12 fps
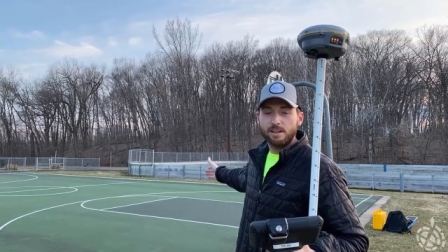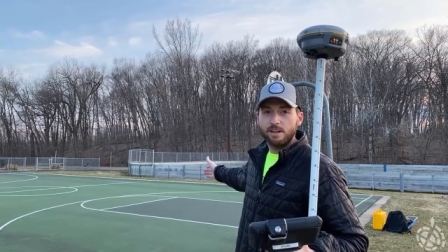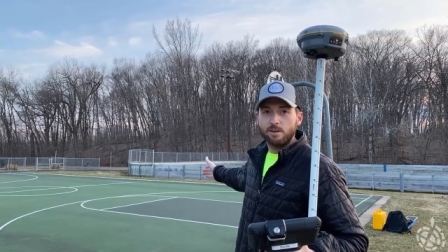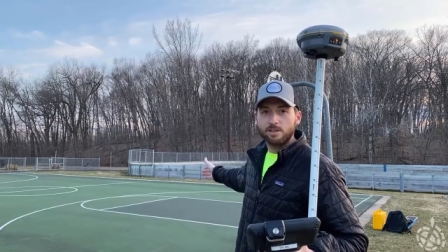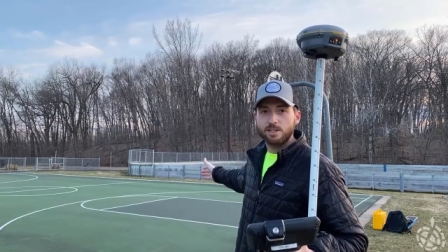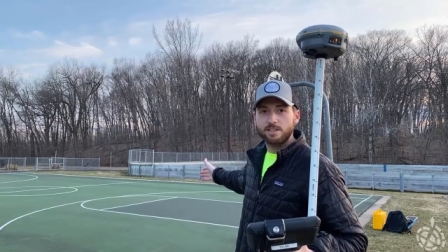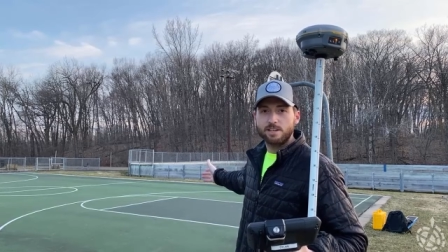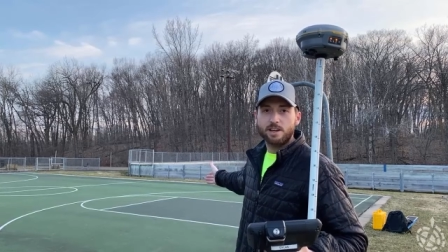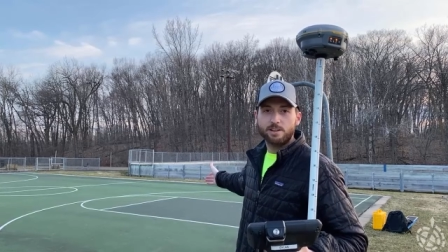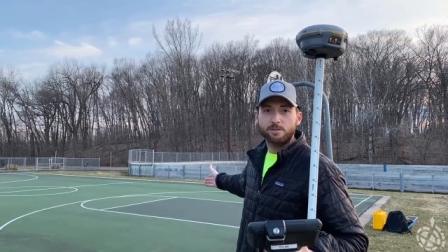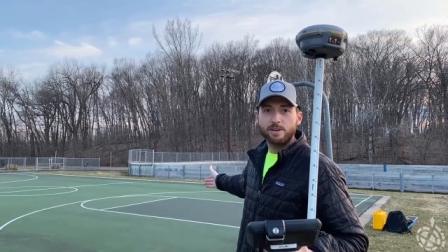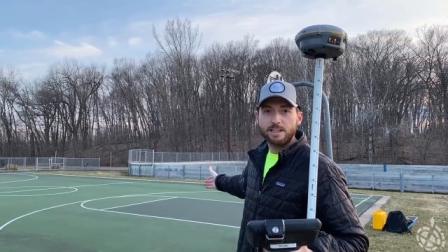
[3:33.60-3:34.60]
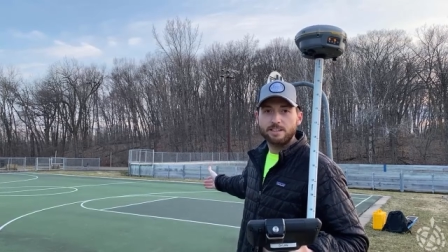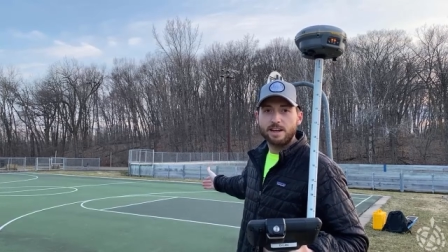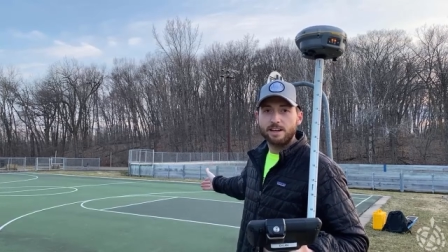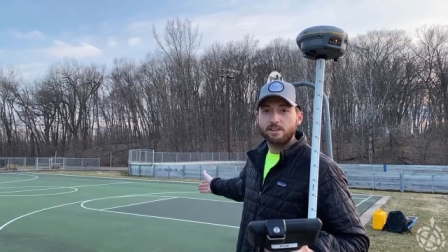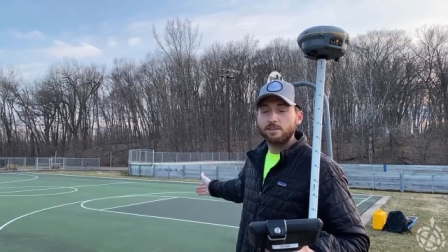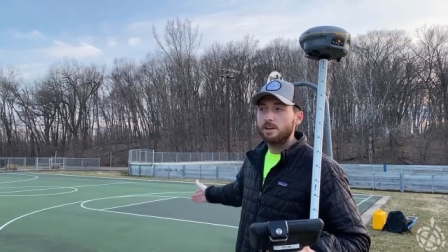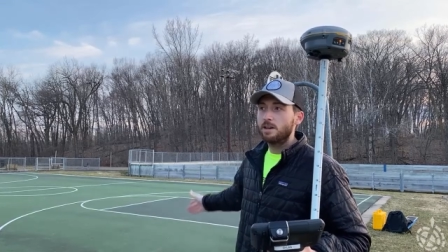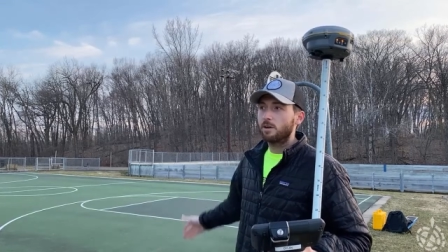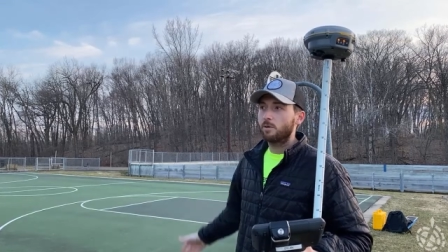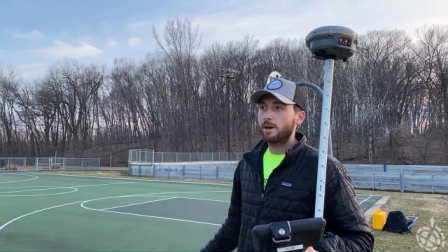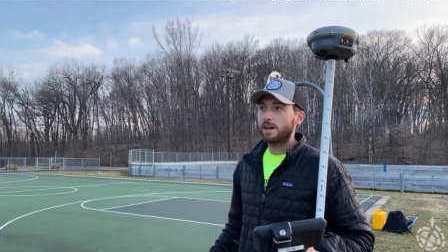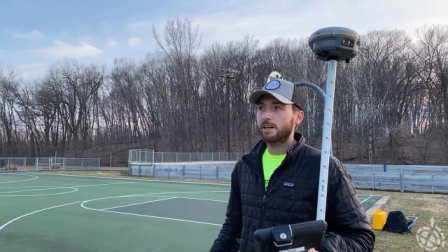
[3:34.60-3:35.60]
which is another rectangle.
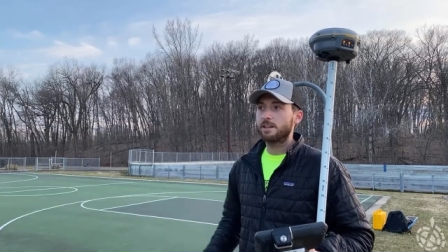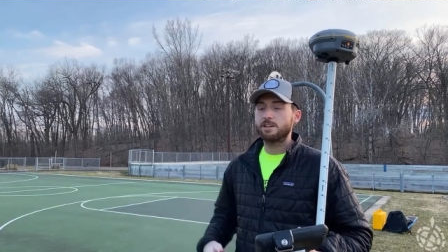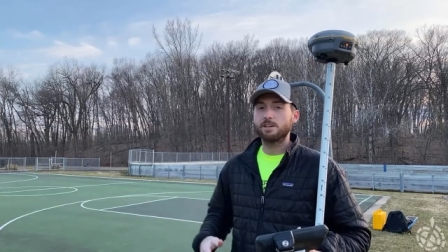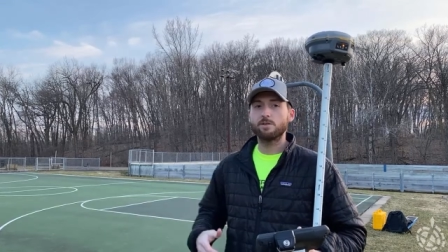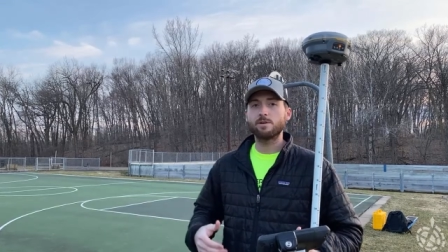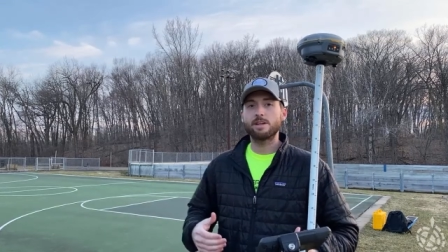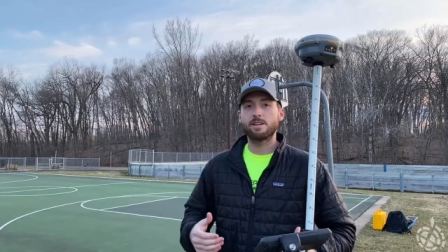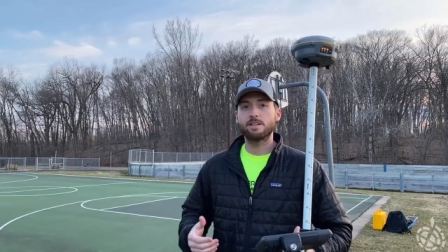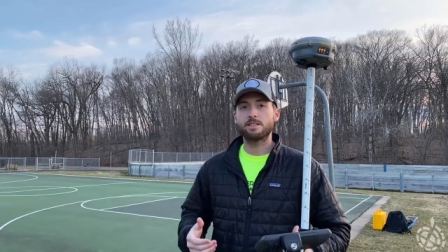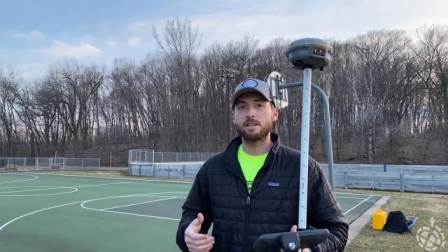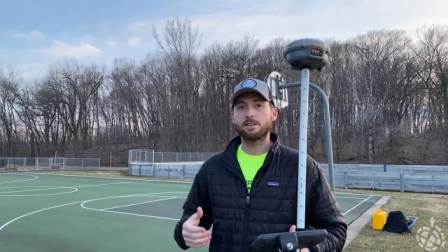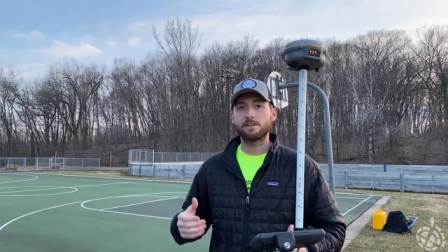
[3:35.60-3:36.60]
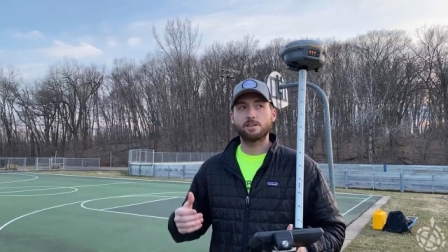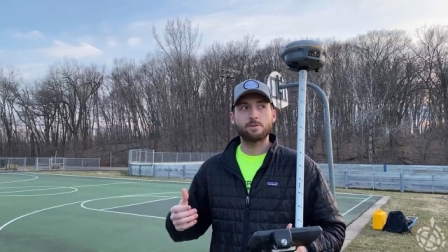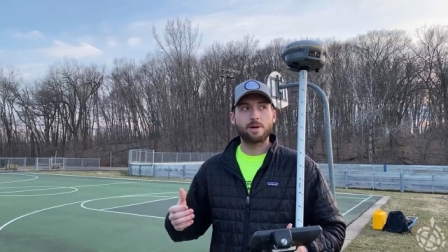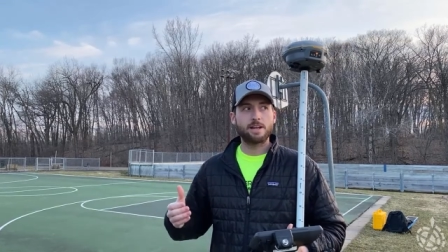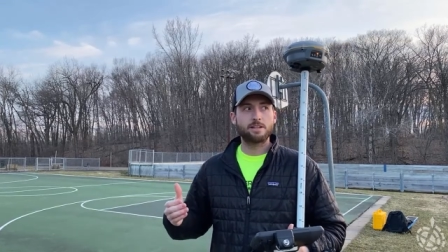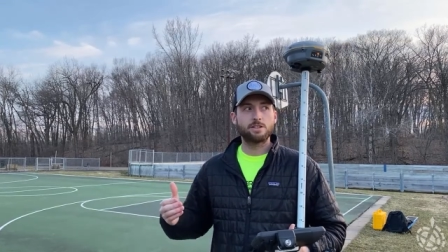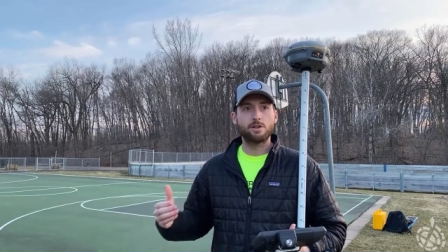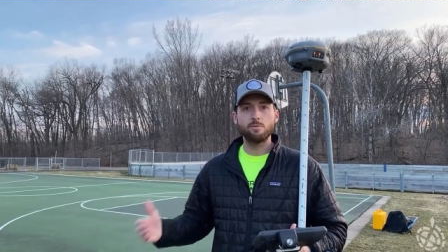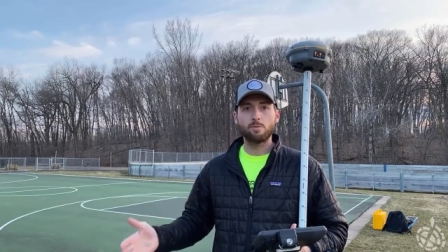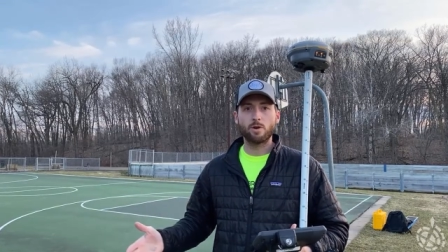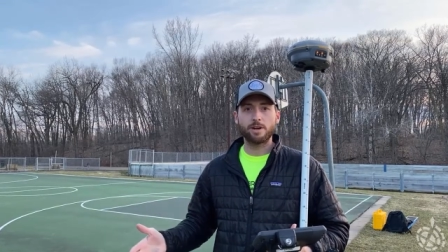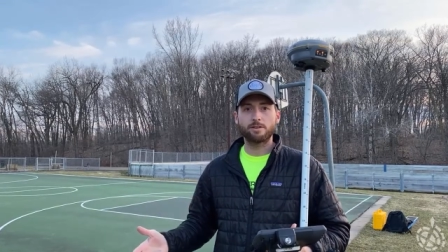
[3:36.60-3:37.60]
What I can do is either do a
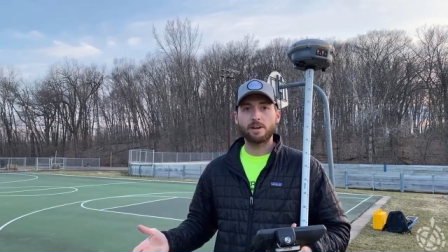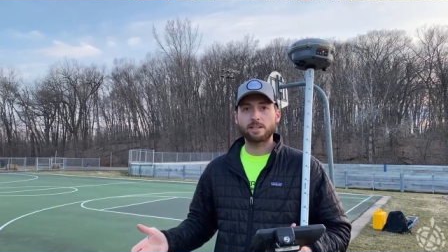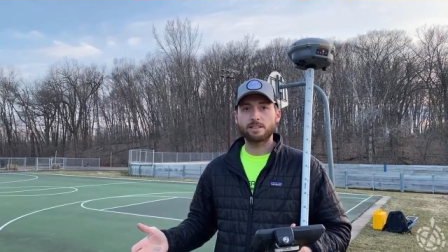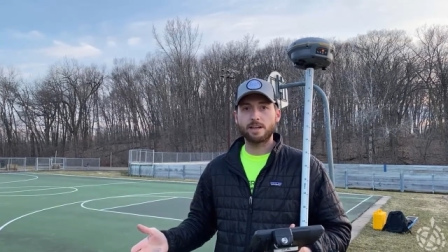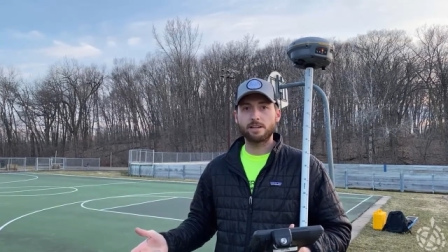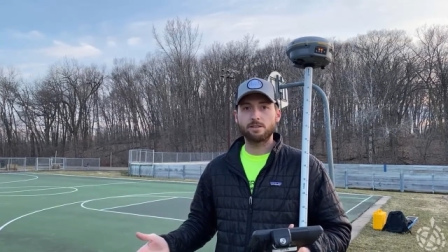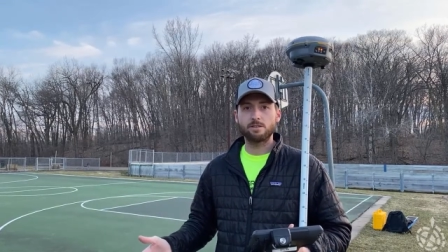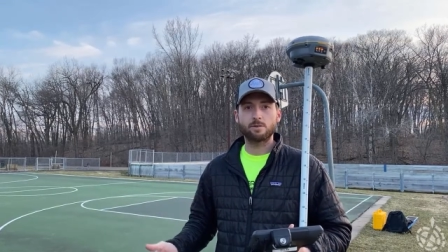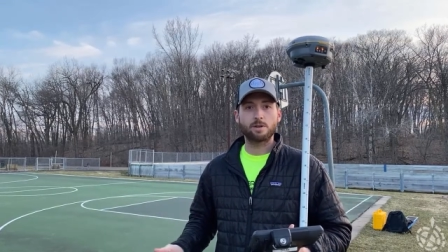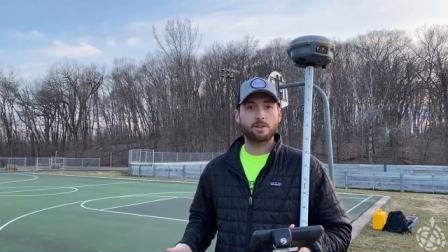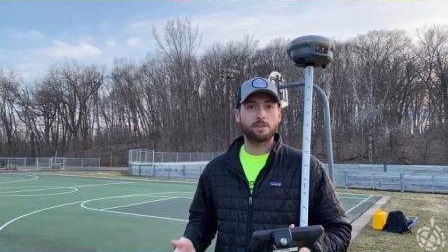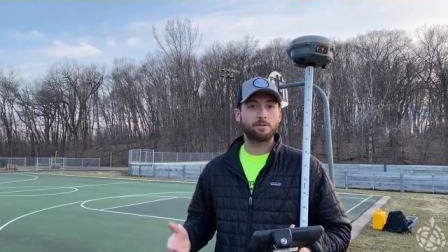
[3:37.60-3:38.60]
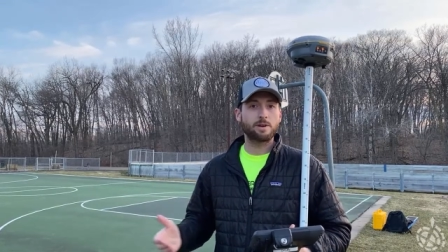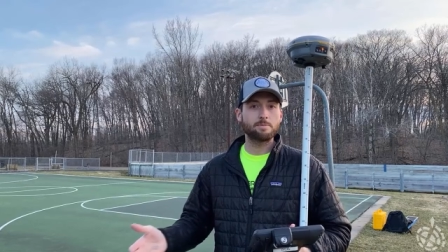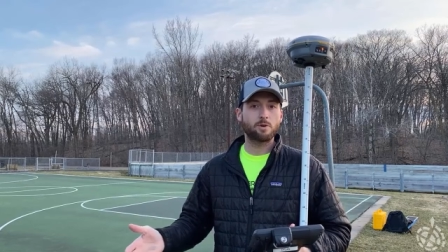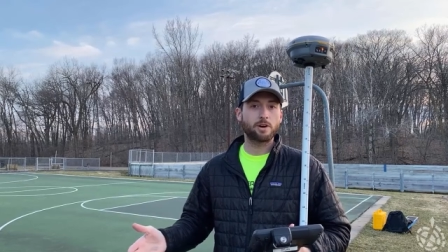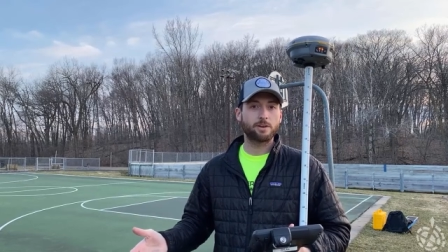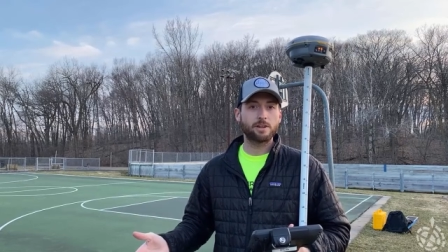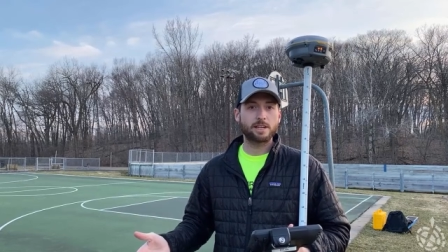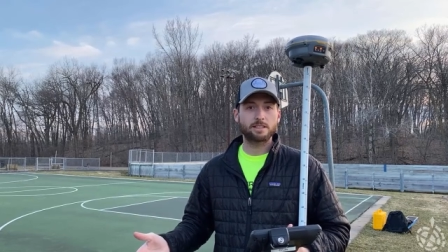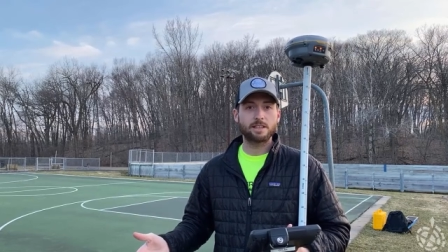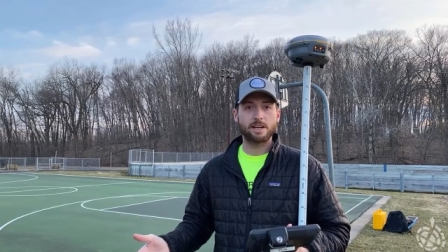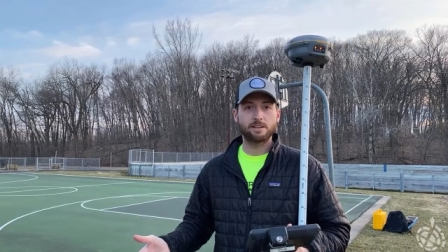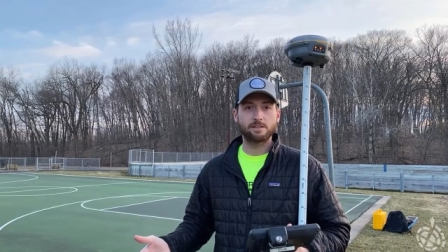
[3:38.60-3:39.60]
two-point rectangle or a three-point
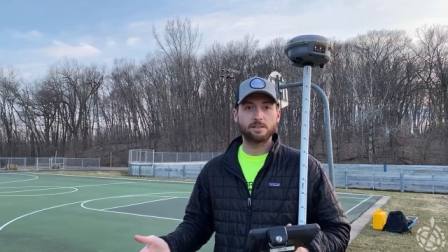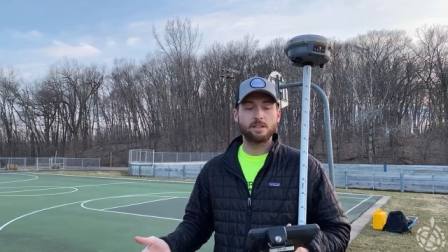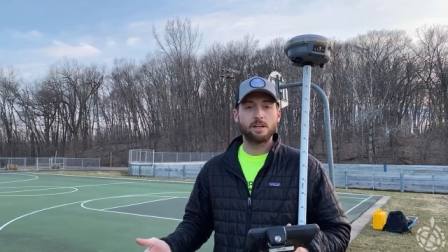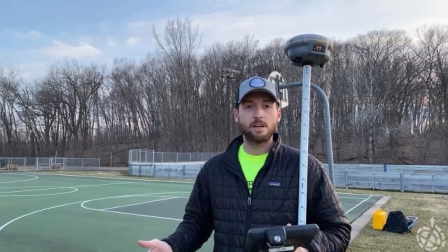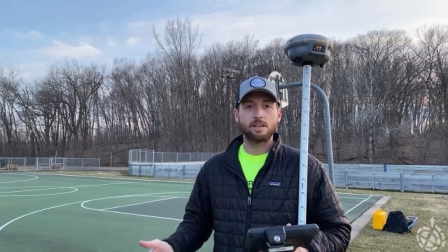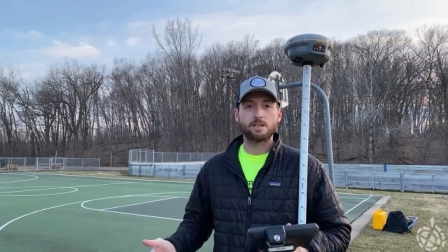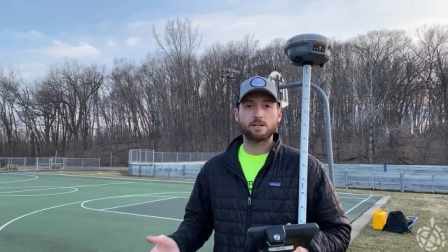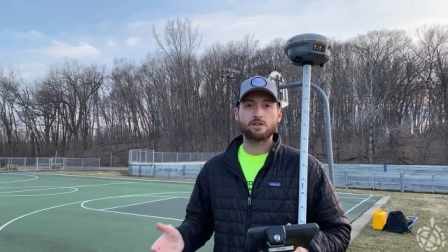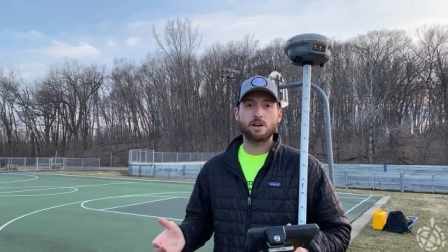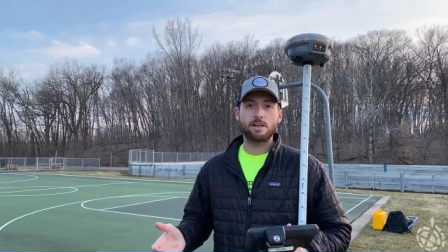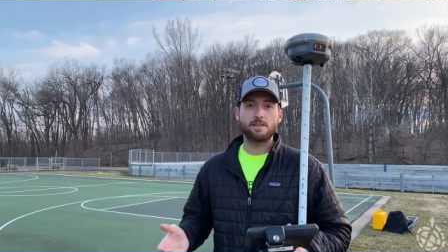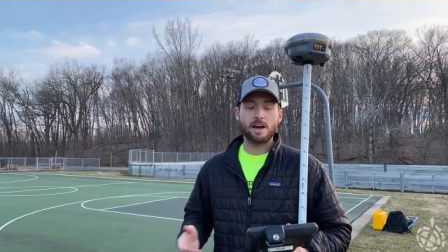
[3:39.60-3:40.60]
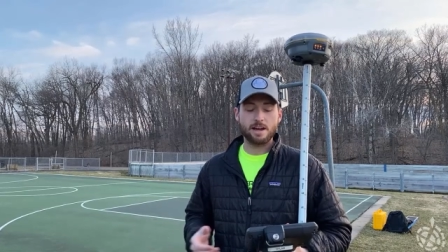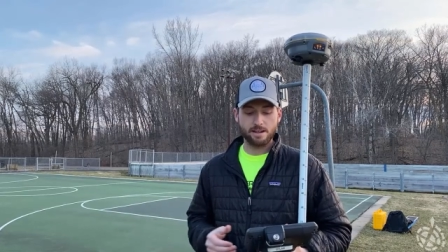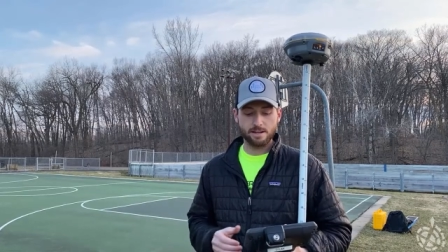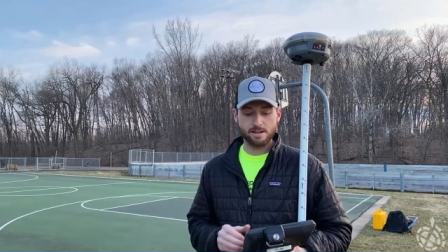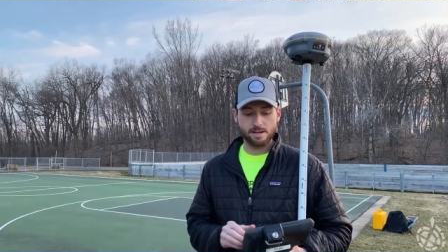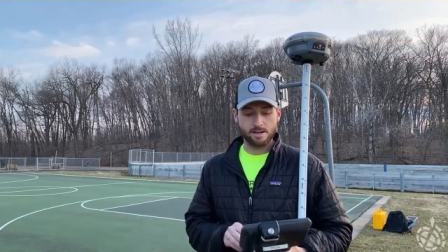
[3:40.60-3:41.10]
rectangle to draw that in.